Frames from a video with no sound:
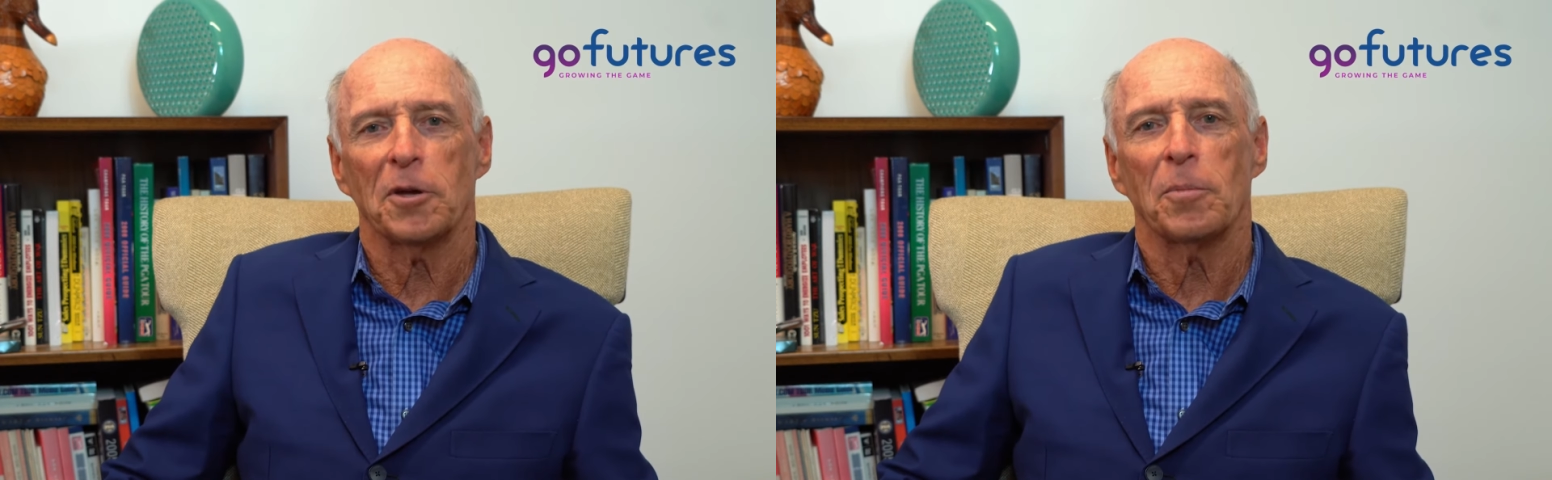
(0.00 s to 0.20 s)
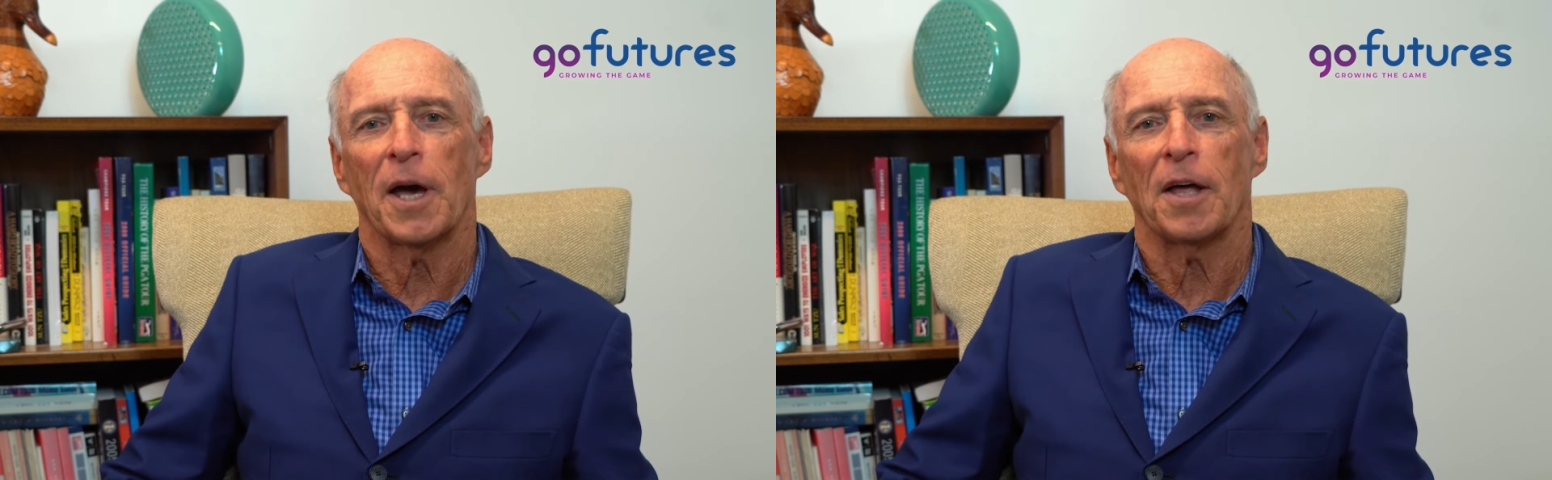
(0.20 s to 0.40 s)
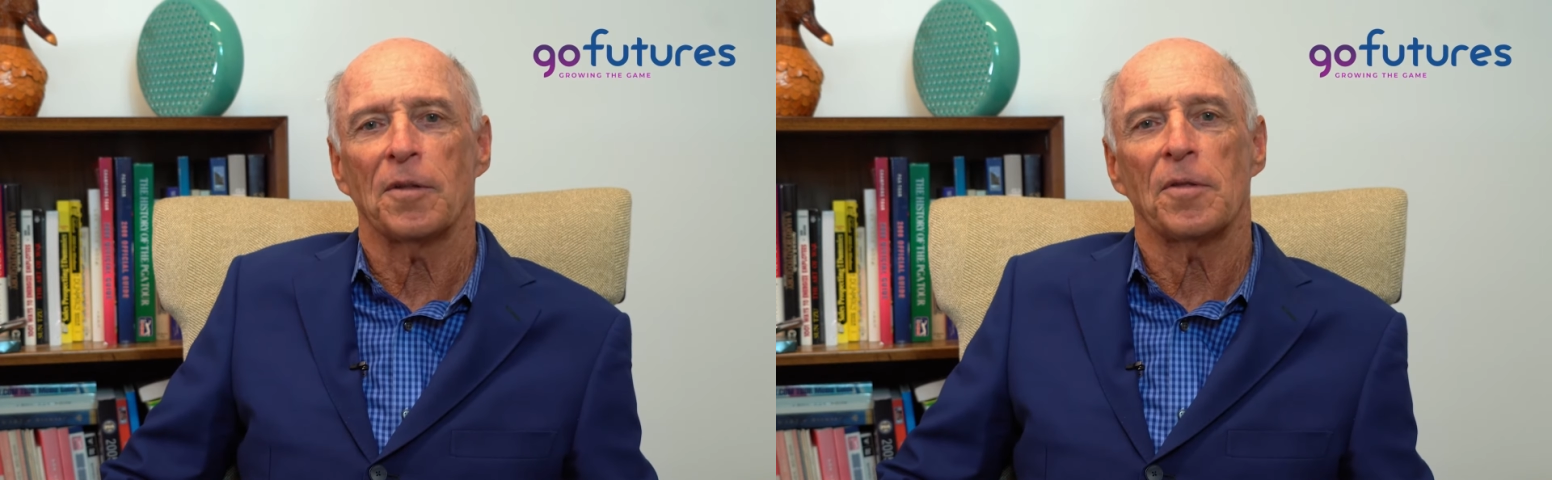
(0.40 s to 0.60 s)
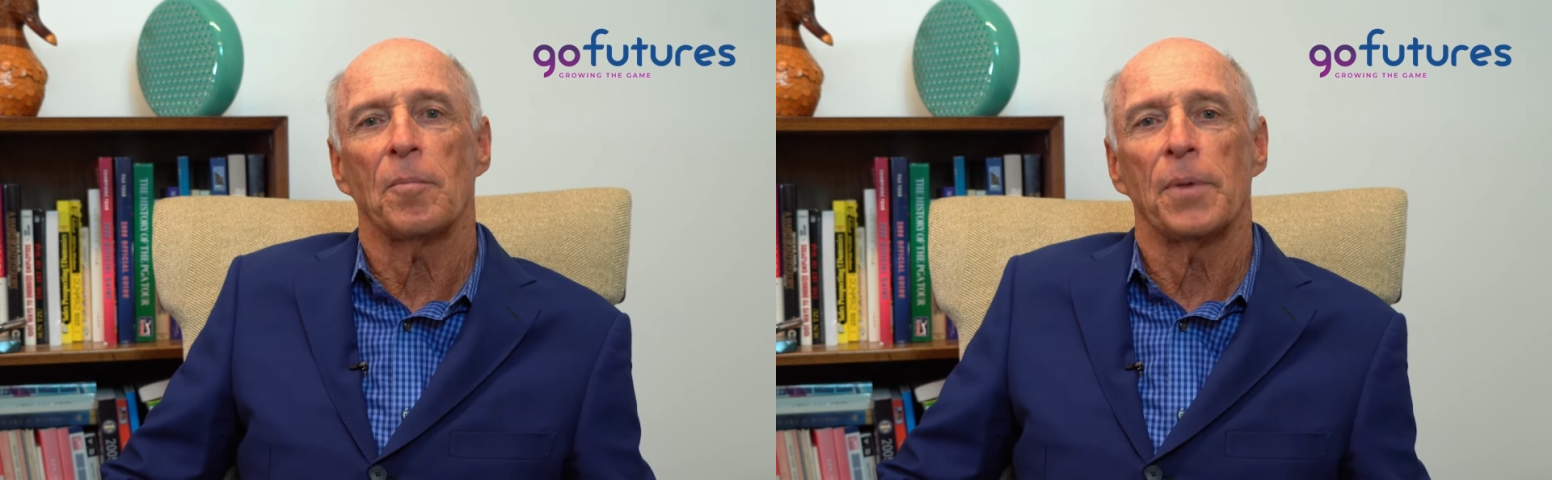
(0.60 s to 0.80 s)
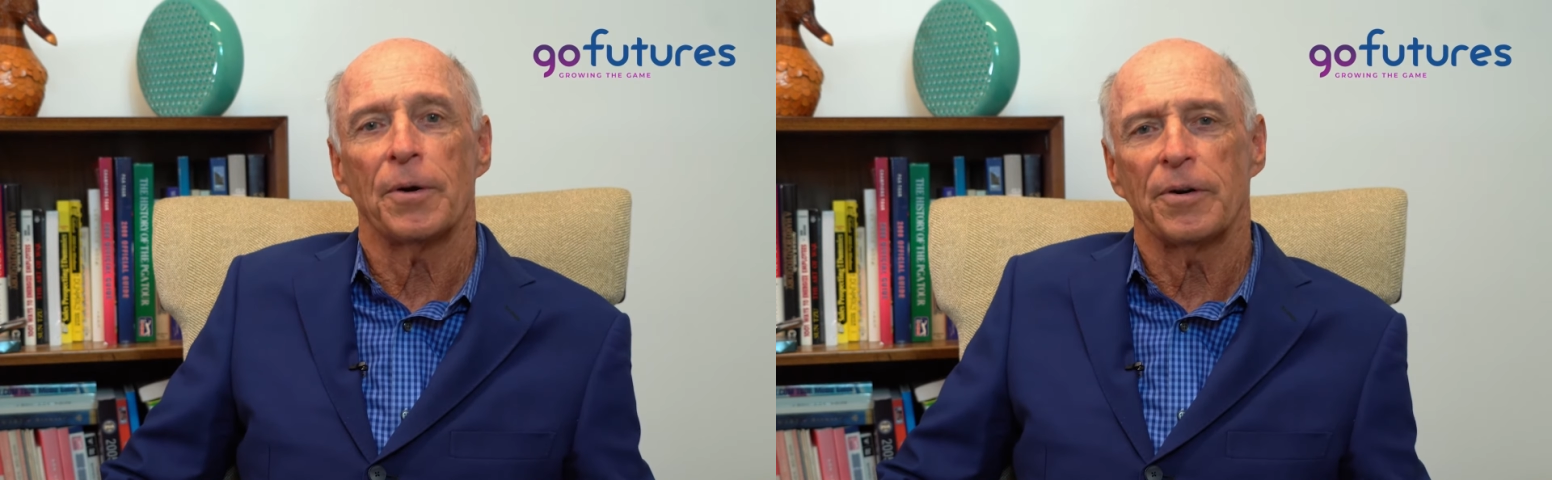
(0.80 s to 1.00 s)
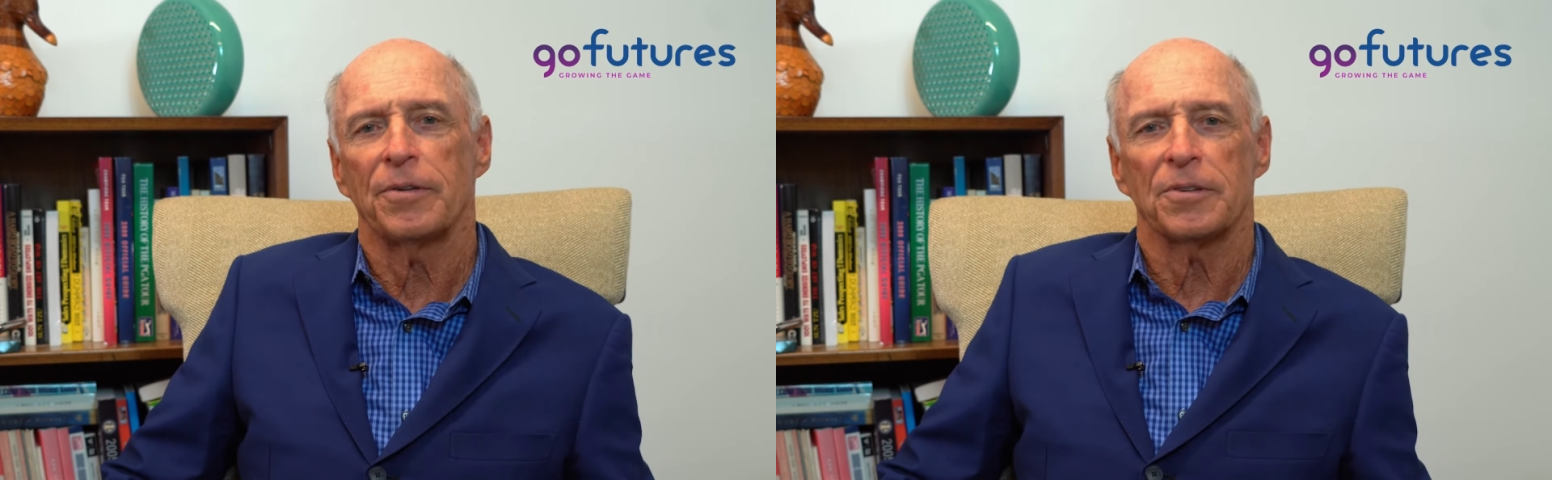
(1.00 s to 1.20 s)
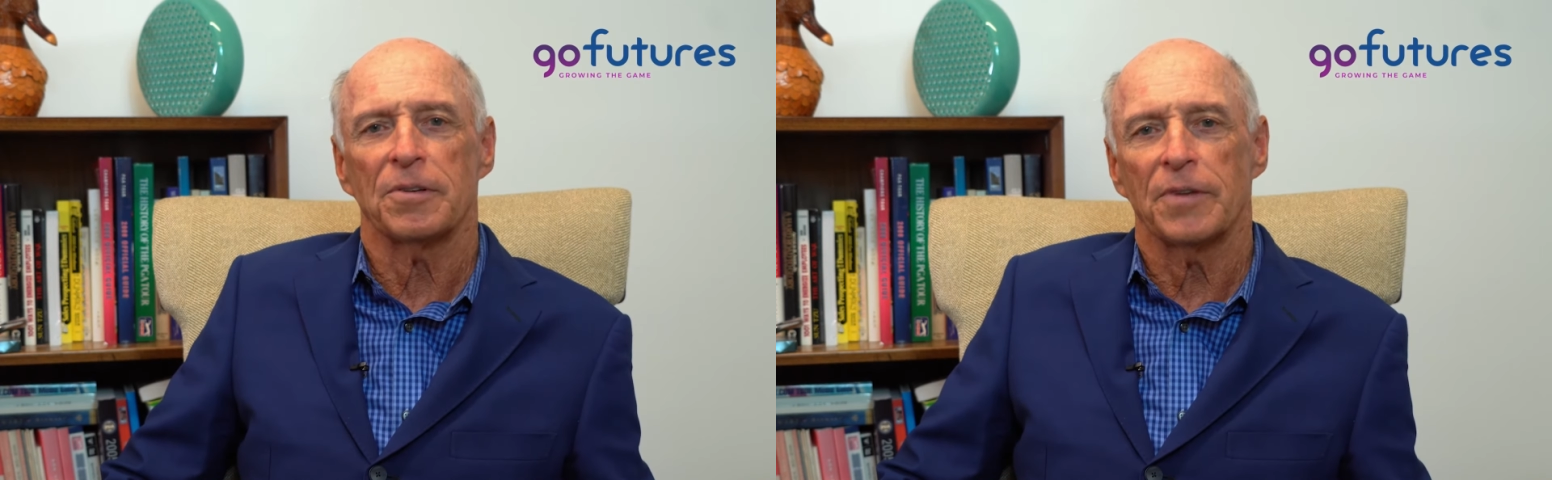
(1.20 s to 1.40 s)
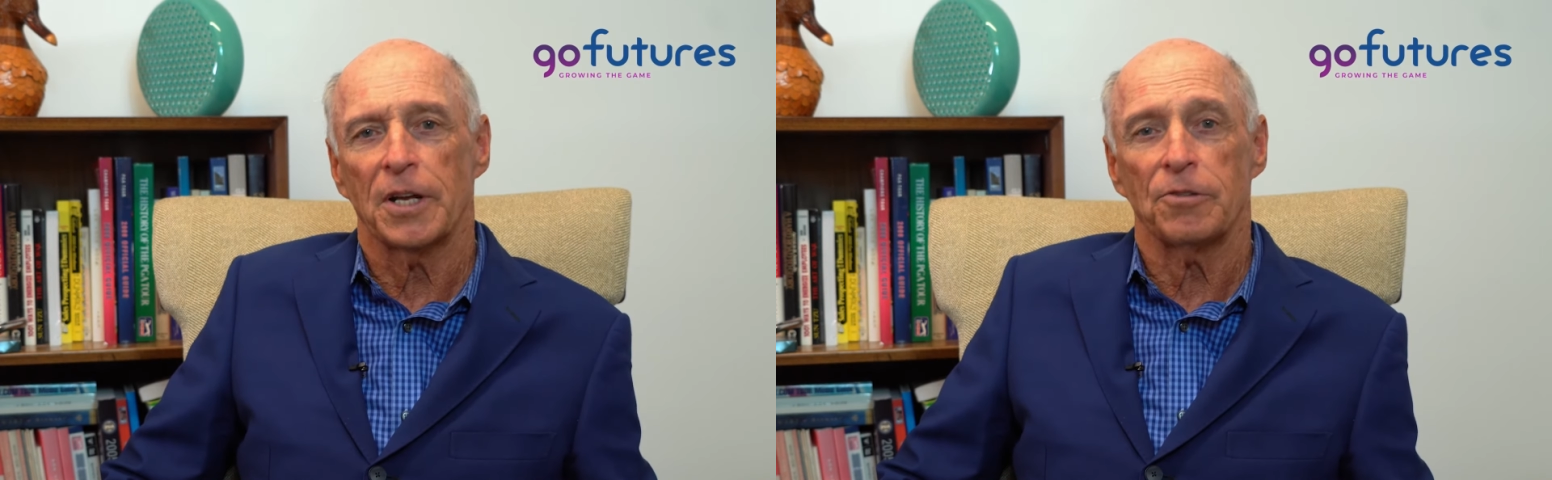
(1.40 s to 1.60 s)
about the barriers
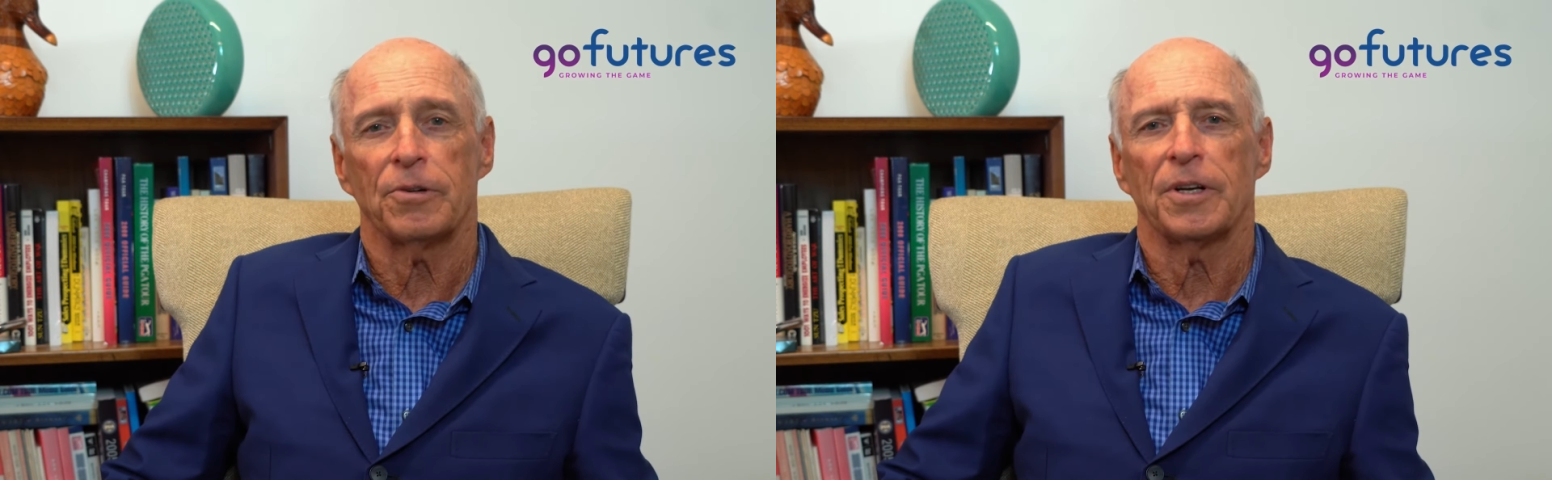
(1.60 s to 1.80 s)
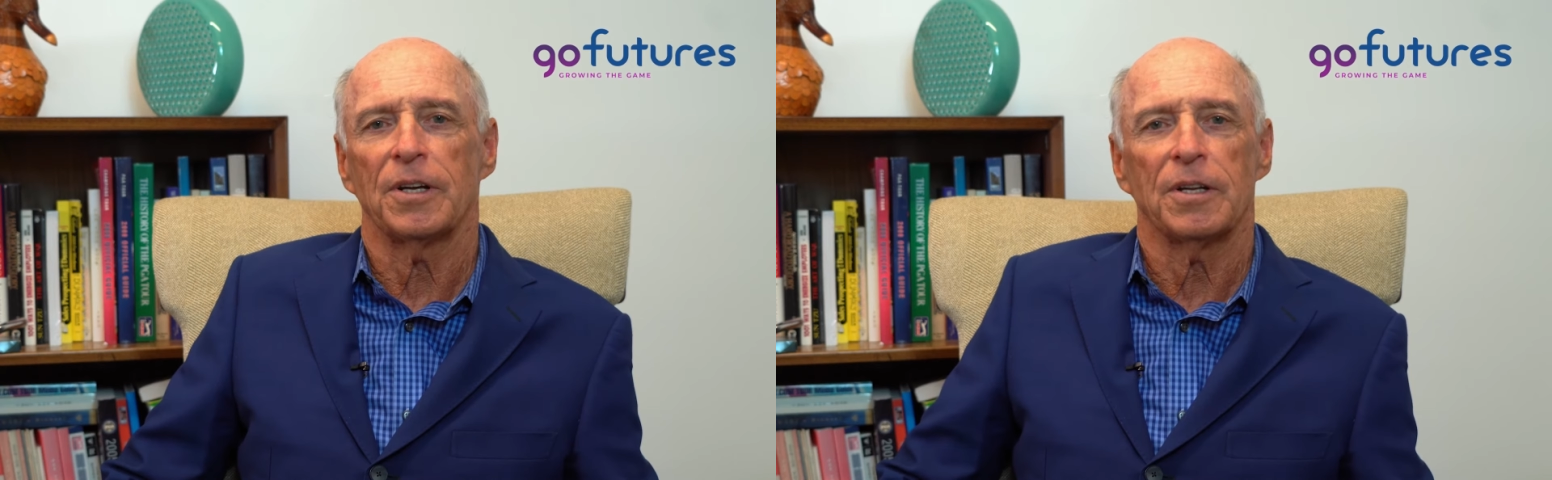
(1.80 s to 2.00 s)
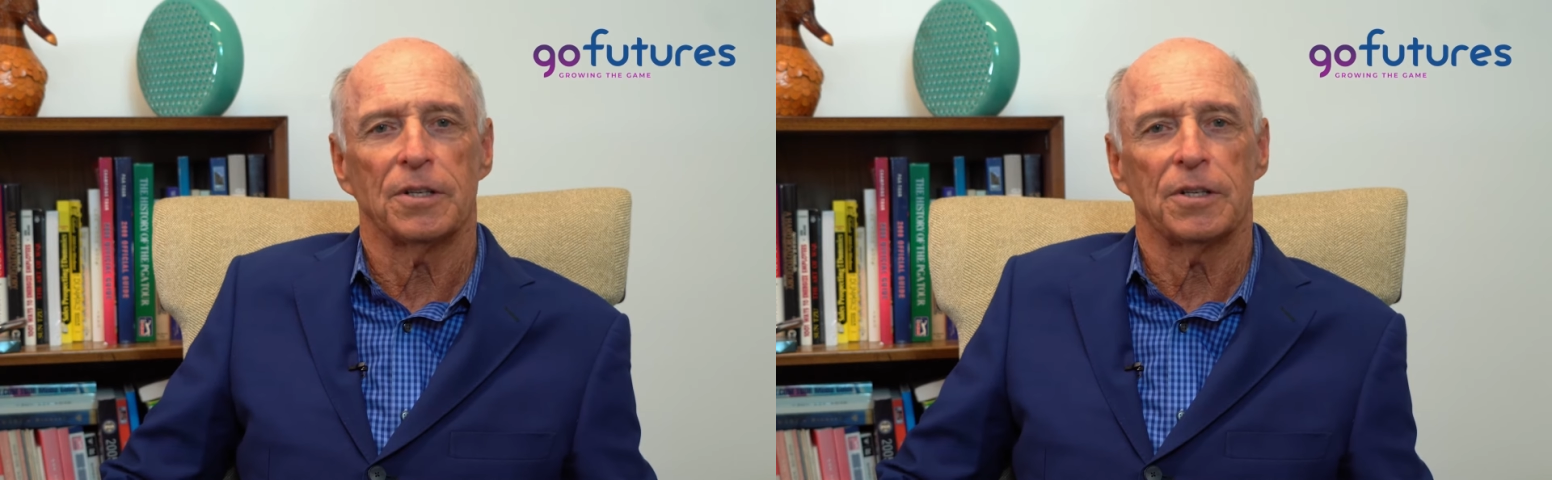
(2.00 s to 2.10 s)
of entry